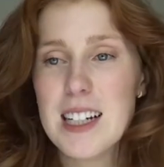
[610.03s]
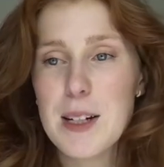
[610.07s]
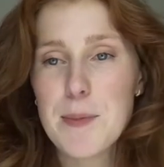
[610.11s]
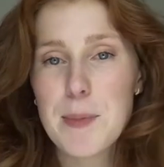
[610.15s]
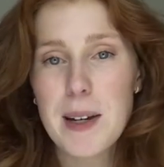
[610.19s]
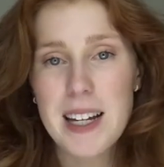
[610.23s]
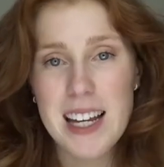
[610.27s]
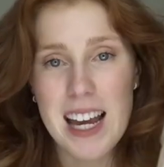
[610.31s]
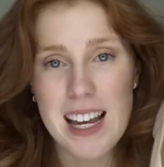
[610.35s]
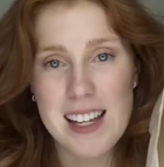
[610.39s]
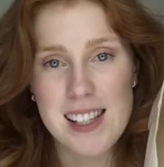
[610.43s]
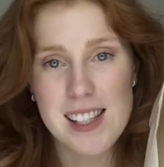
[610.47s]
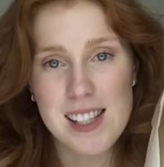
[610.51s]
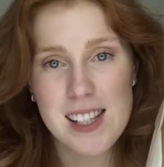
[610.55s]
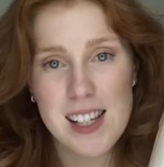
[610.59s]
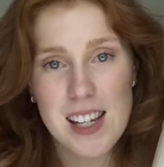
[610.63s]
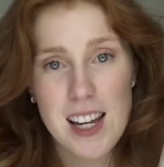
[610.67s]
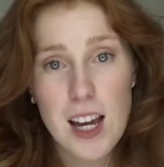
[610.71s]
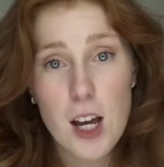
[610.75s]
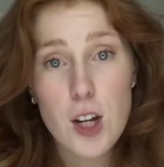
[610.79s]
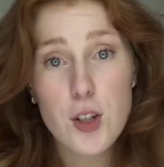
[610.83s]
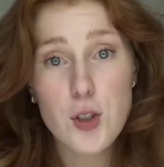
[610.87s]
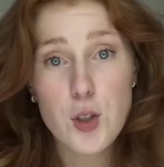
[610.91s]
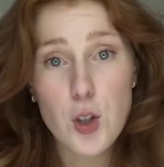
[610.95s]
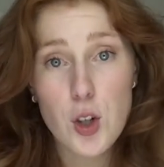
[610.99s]
But yes,
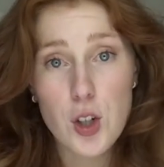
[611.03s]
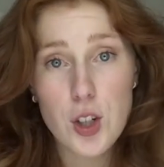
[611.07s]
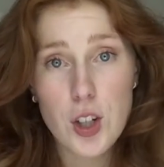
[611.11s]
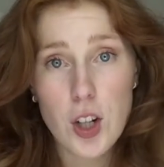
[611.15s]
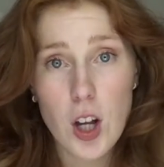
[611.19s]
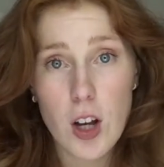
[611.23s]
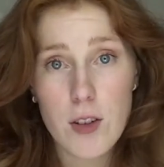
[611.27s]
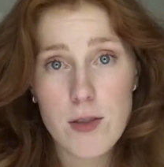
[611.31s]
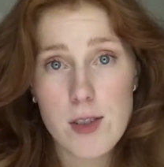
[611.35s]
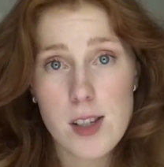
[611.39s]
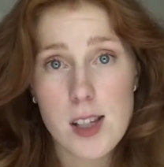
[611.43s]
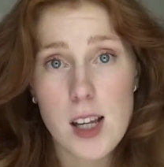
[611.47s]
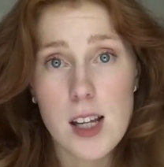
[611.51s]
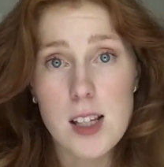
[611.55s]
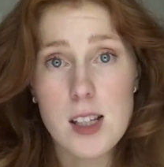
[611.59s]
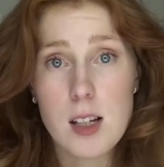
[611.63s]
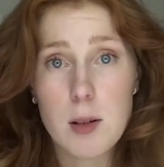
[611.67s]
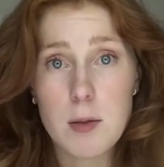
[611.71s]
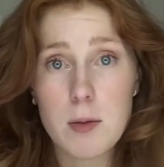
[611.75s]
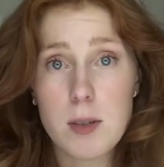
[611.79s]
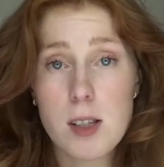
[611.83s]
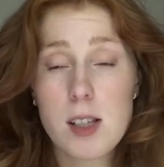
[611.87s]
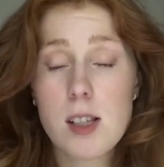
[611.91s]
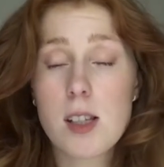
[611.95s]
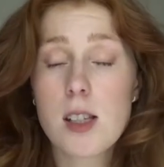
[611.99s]
nude loafers are
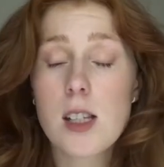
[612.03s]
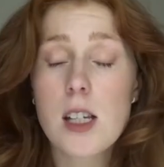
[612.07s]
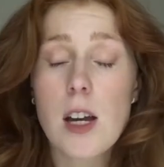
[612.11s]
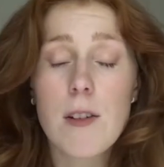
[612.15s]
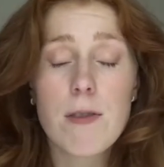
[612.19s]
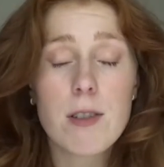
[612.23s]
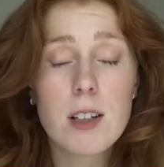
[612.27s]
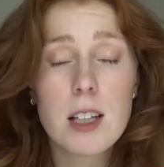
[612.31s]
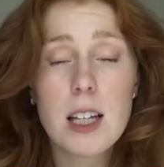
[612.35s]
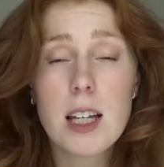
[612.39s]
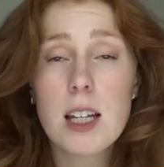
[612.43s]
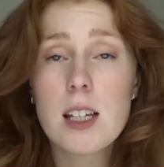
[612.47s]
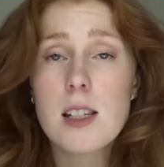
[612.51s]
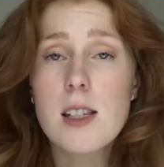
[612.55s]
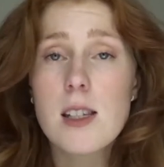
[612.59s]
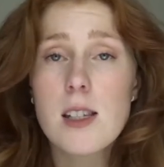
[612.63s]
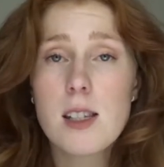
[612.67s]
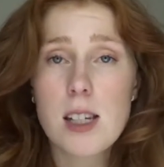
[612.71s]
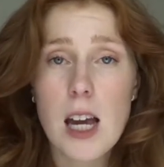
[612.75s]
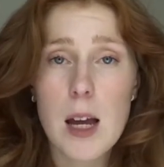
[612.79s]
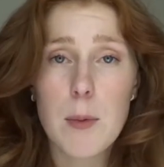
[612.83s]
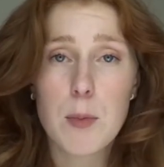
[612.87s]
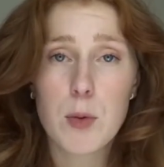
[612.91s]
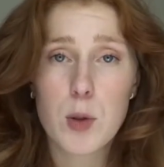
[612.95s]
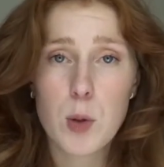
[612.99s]
definitely a
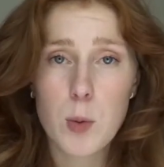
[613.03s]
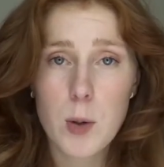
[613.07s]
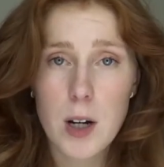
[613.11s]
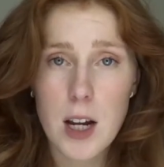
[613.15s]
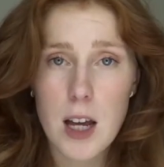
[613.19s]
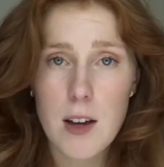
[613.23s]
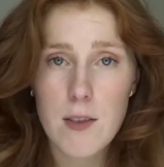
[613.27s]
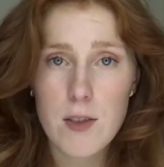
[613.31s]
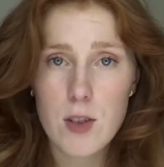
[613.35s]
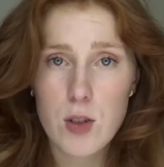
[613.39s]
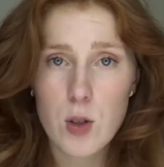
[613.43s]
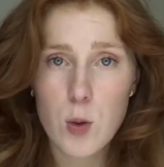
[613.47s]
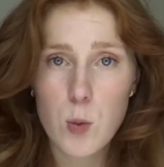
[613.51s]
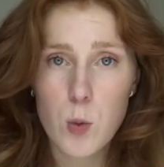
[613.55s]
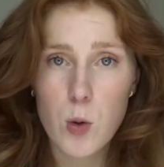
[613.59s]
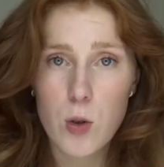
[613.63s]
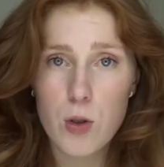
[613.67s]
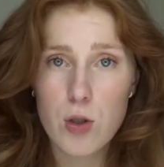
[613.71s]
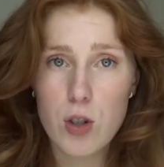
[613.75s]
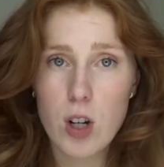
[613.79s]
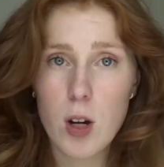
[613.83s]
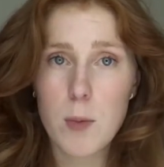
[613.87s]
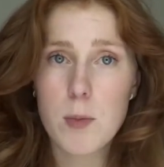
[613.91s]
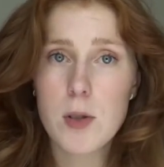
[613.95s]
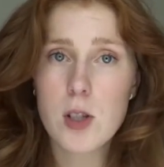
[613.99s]
staple you want to have in your
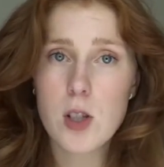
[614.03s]
wardrobe.